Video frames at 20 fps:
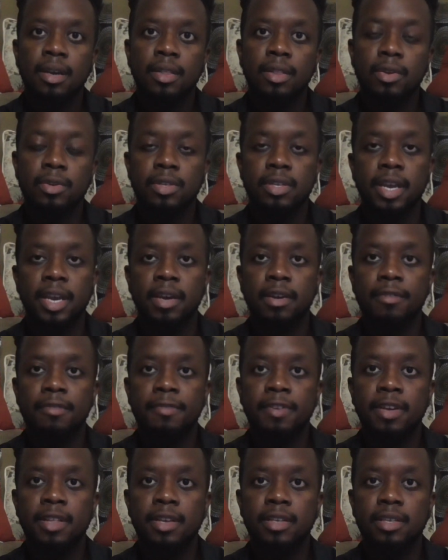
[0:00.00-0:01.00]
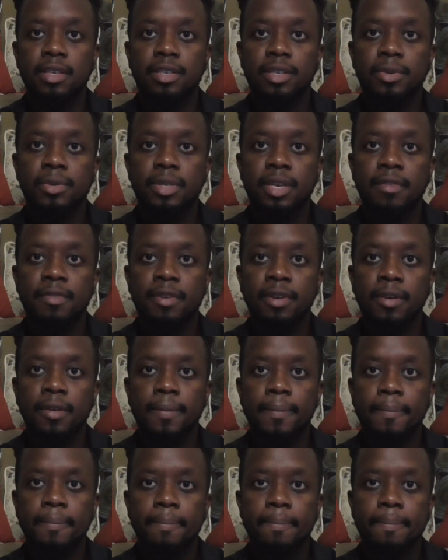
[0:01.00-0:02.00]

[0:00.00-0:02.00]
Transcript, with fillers: those negative feelings that she was giving you.